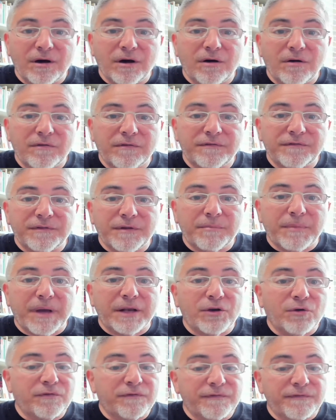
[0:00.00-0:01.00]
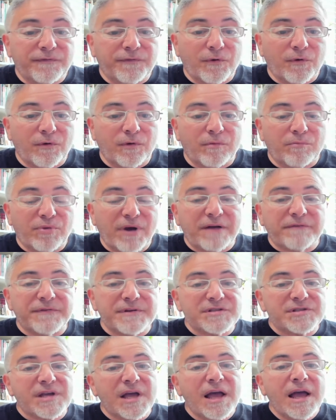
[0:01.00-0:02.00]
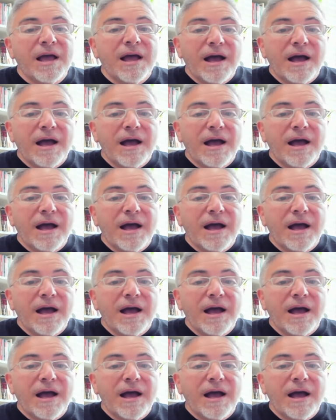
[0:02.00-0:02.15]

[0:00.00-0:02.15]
of the menu for breakfast,